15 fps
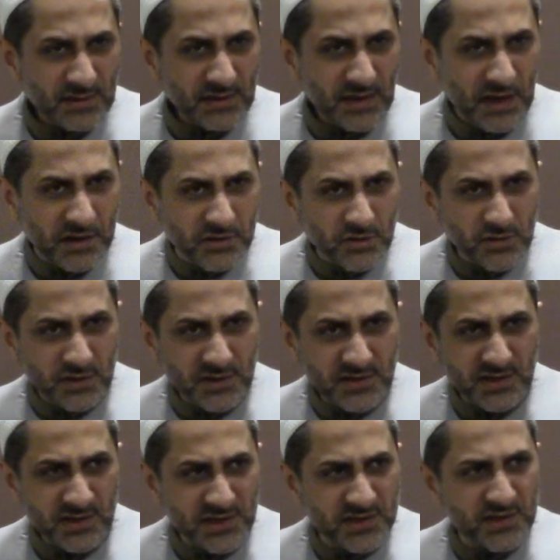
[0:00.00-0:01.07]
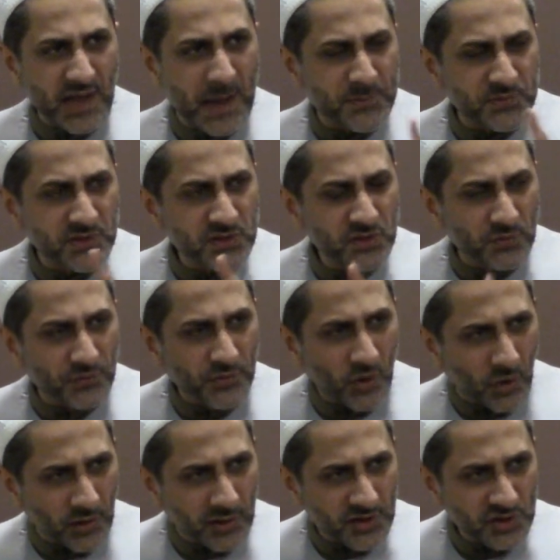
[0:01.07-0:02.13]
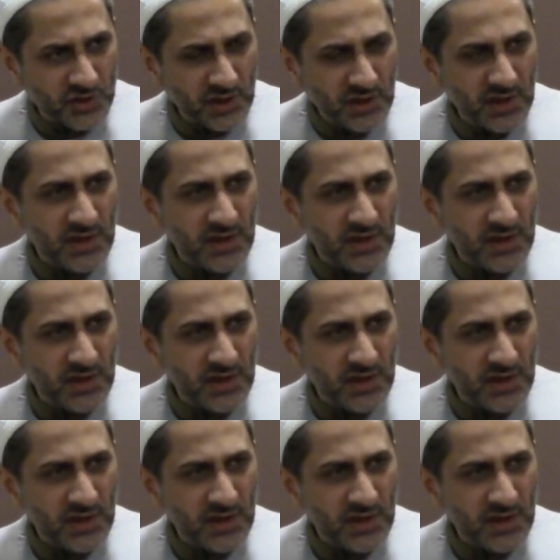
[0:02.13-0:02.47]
Ignorance is the absence of knowledge.